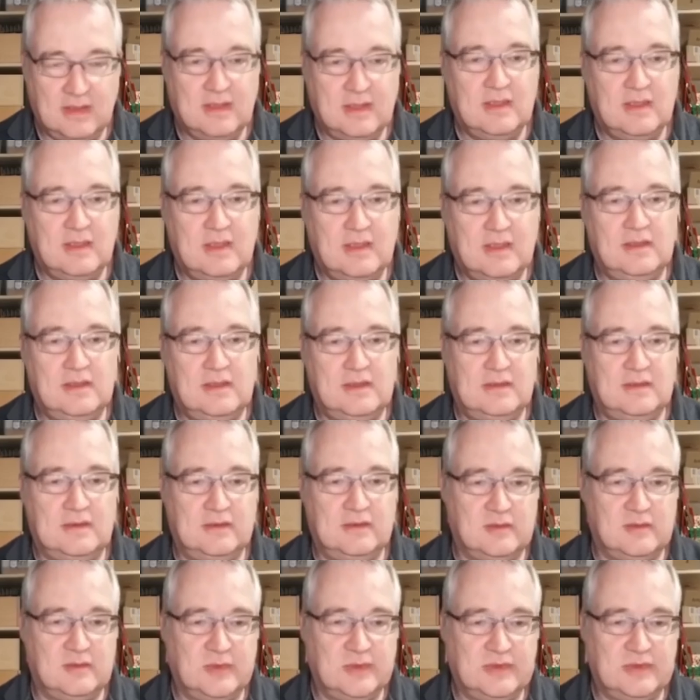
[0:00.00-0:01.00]
on the
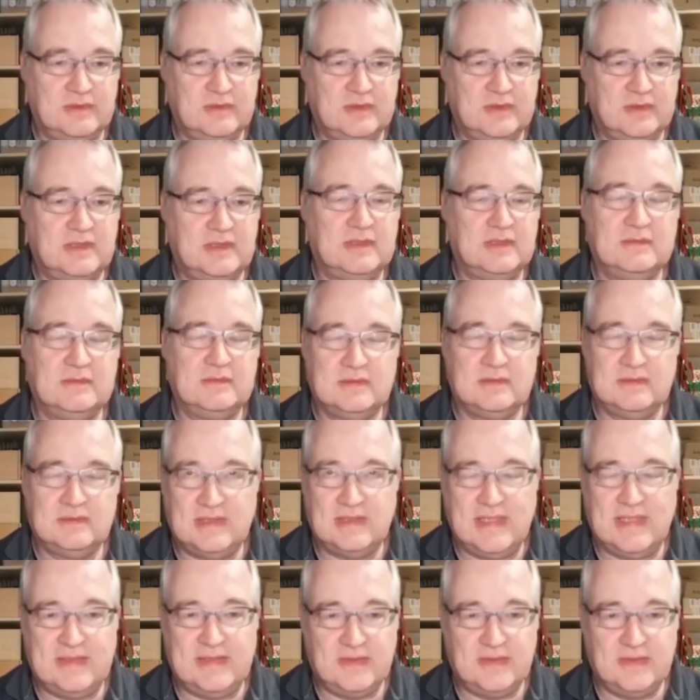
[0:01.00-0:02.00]
Commodore
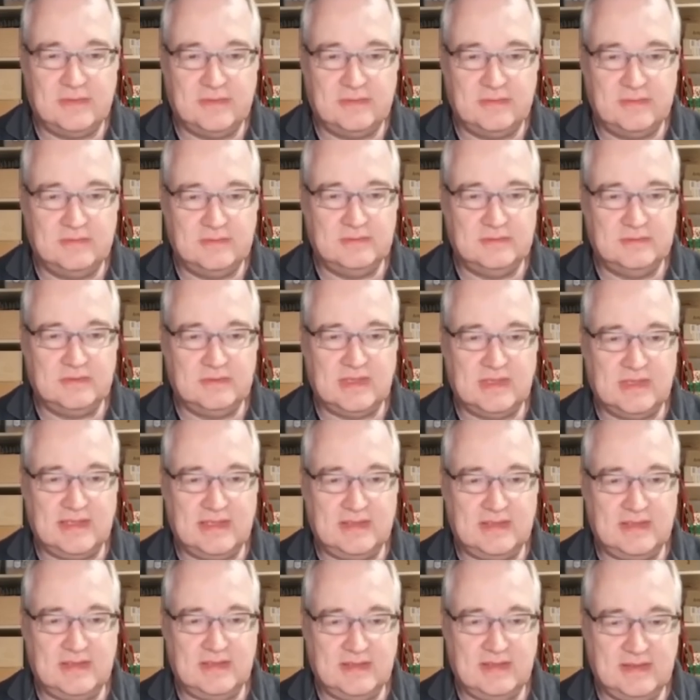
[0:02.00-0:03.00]

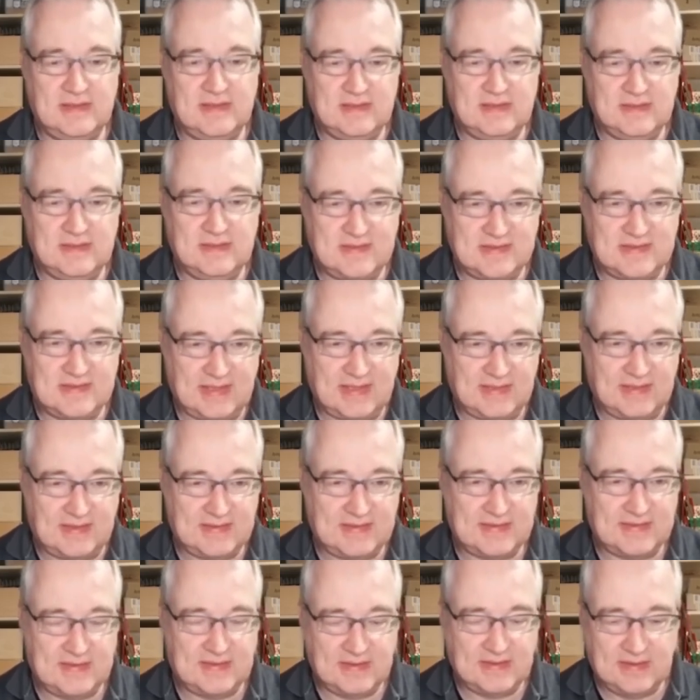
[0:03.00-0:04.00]

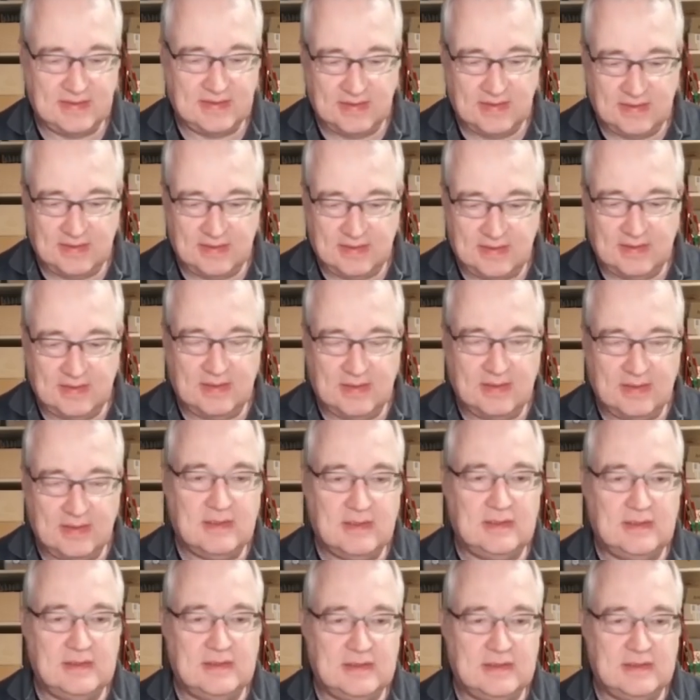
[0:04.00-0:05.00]
8296.
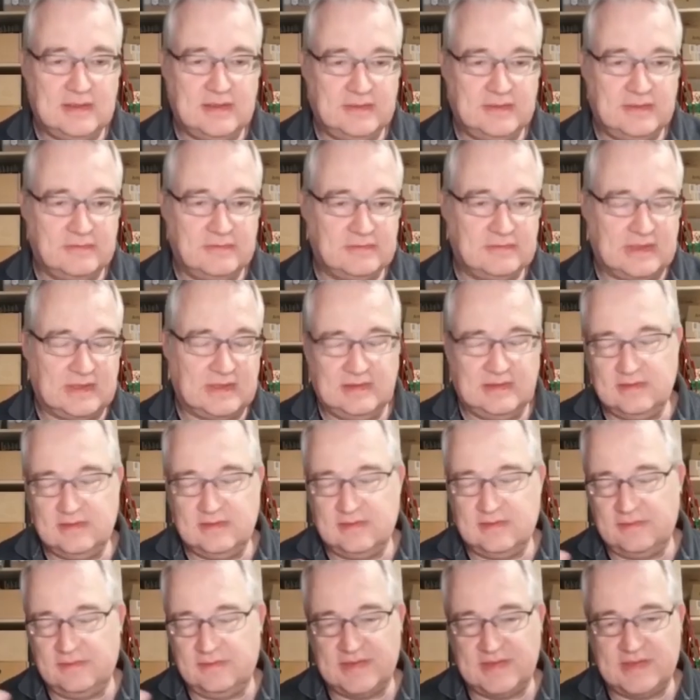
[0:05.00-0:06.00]
You
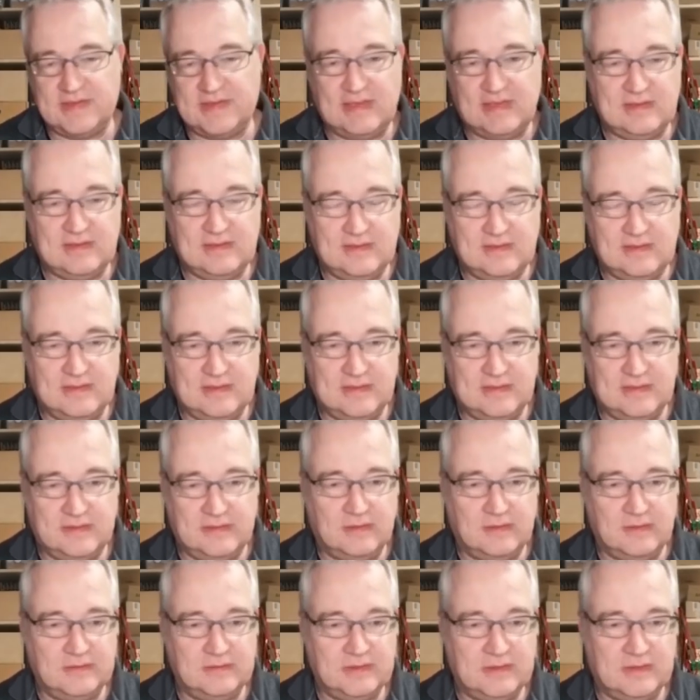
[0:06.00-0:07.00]

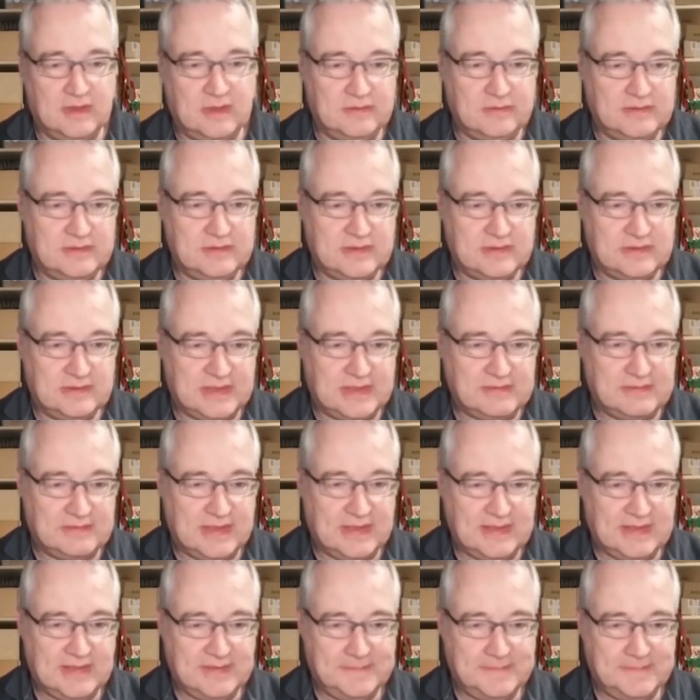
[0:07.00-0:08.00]
load the loader and run
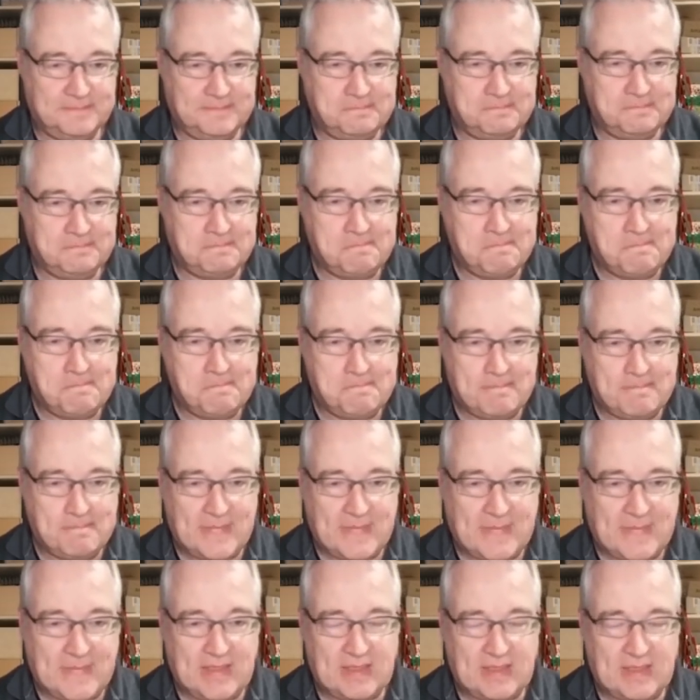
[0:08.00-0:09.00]
it.
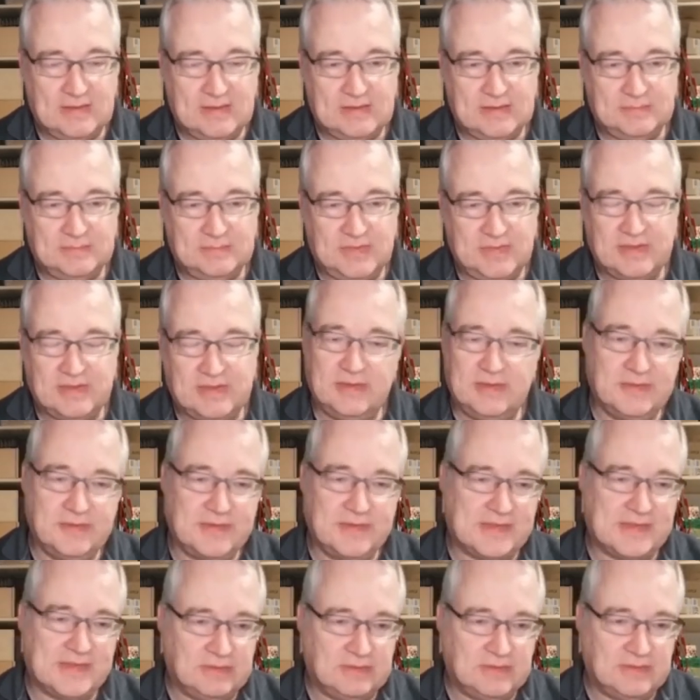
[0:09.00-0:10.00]
You can use
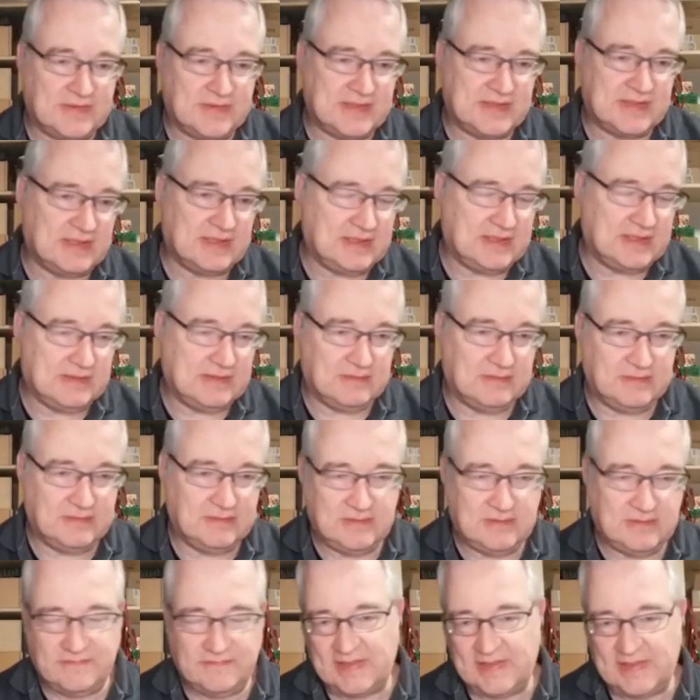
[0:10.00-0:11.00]
auto start on
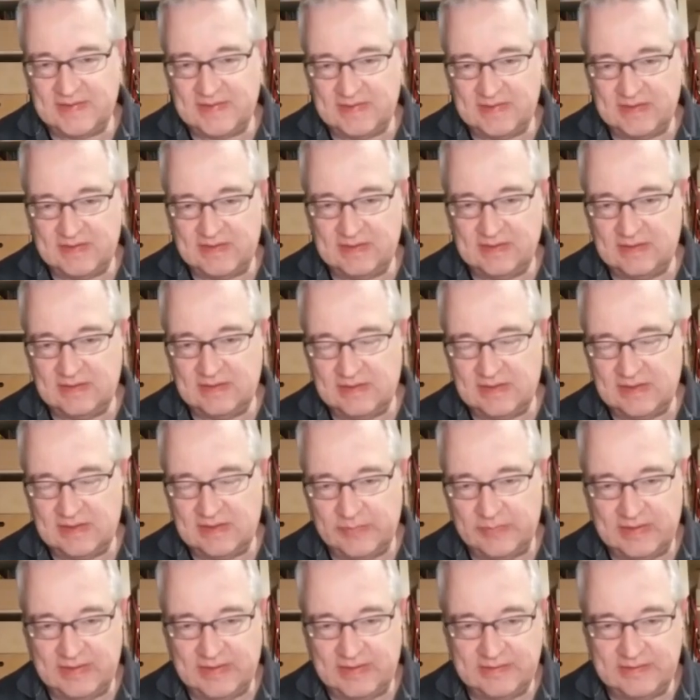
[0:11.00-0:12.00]
device
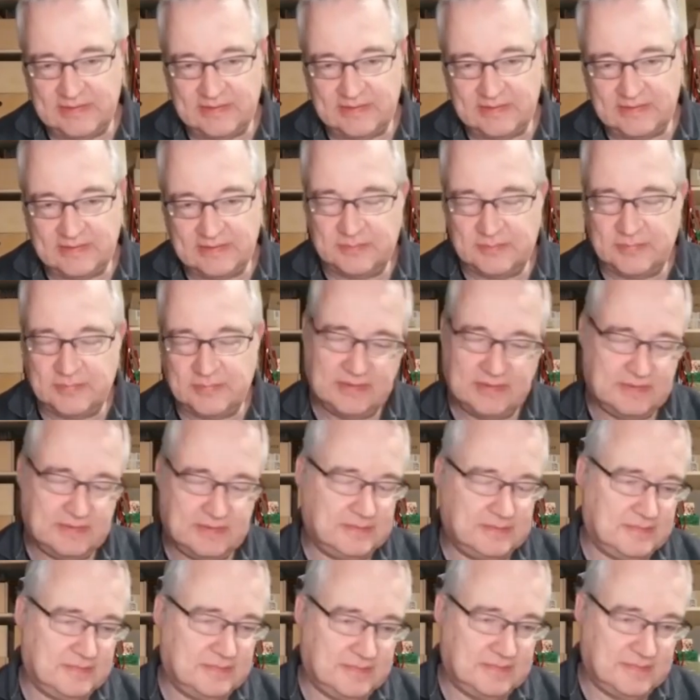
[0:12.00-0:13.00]
emulator, but
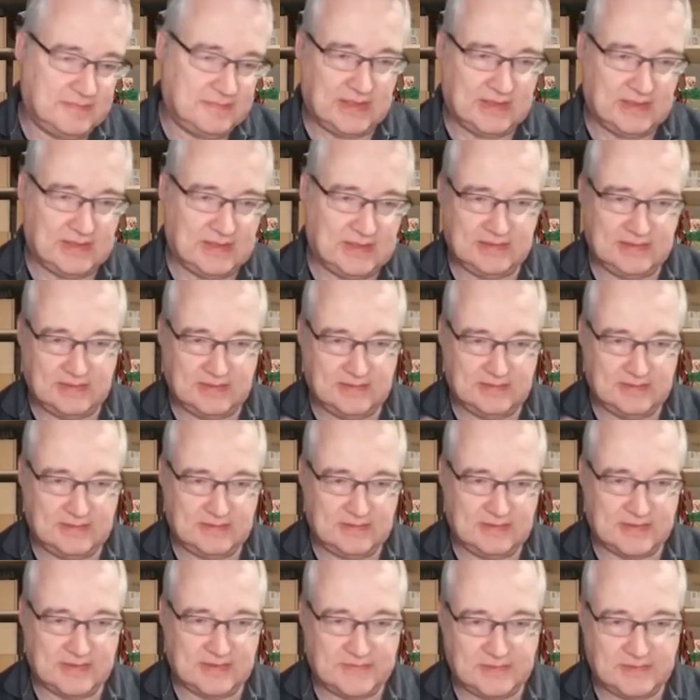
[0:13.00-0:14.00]
yeah,
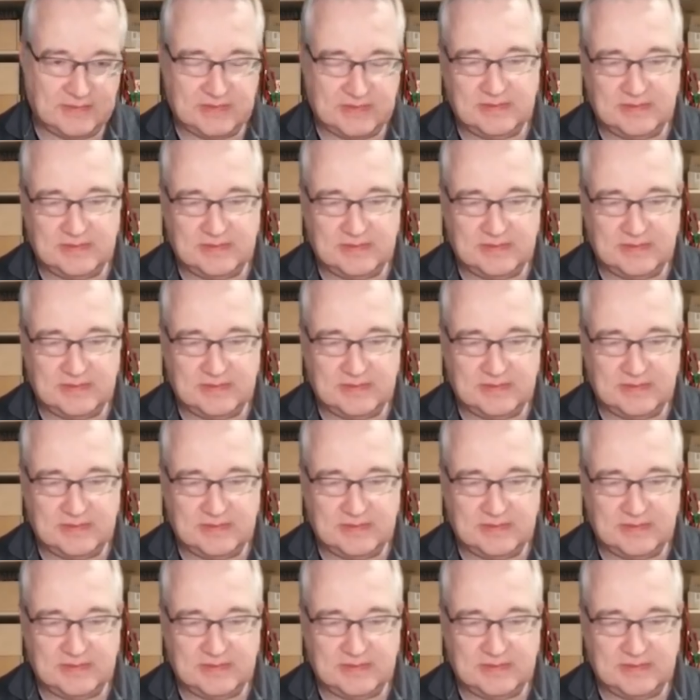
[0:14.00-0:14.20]
just for